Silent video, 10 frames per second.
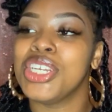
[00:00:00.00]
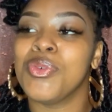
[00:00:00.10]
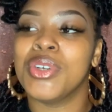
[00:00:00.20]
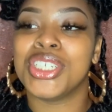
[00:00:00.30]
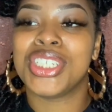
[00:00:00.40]

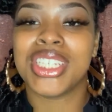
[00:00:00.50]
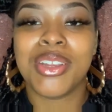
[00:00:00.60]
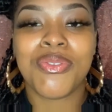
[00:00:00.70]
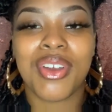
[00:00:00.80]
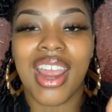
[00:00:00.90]
When
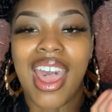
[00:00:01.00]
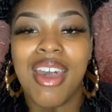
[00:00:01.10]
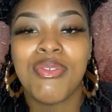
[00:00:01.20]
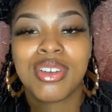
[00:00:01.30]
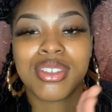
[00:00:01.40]
she
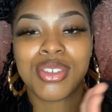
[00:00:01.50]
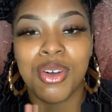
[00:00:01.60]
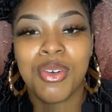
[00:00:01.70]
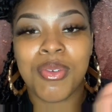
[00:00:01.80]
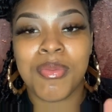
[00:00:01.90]
forever
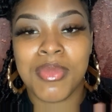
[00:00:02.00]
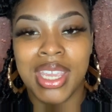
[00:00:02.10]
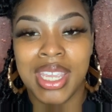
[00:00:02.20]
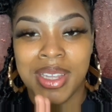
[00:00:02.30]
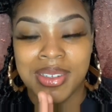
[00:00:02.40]
told
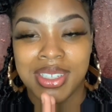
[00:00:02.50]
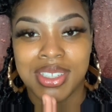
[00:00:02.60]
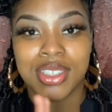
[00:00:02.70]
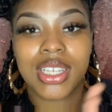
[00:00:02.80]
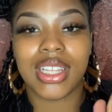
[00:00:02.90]
me
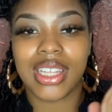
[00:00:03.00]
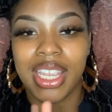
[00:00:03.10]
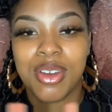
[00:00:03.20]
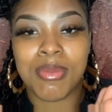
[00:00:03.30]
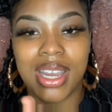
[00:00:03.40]
to
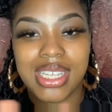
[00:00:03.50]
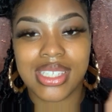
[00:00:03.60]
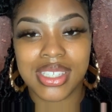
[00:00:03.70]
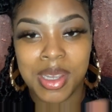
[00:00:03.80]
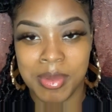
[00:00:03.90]
lay on my
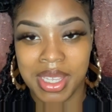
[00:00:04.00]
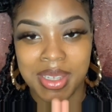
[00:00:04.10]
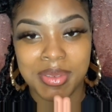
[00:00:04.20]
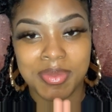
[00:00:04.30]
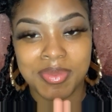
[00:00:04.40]

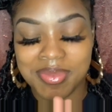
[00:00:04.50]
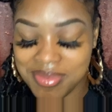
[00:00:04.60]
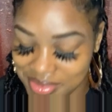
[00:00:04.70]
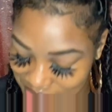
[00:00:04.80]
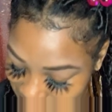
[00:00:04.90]
stomach,
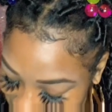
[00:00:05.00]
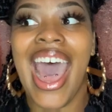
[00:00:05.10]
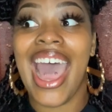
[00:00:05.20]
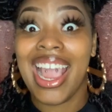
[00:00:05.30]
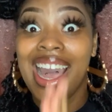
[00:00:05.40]

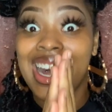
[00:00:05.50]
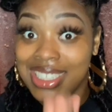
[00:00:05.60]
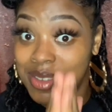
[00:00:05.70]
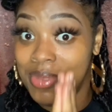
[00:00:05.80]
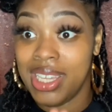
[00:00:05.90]
I
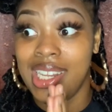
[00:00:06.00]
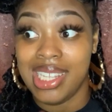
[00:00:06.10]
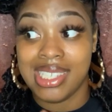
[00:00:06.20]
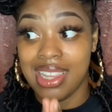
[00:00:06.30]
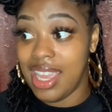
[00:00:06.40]
contemplated
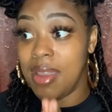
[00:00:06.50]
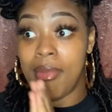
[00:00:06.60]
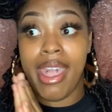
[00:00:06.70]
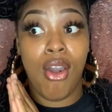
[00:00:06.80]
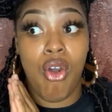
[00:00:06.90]
this, like,
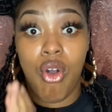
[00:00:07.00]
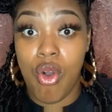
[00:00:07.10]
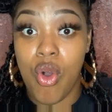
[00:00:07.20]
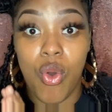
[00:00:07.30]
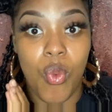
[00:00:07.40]
my
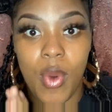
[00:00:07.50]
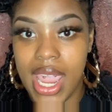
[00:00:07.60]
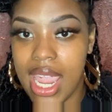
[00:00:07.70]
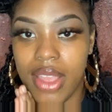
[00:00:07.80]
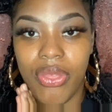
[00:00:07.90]
whole
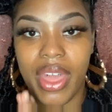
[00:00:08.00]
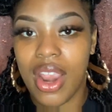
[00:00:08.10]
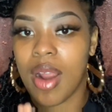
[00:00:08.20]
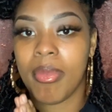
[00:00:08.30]
way there.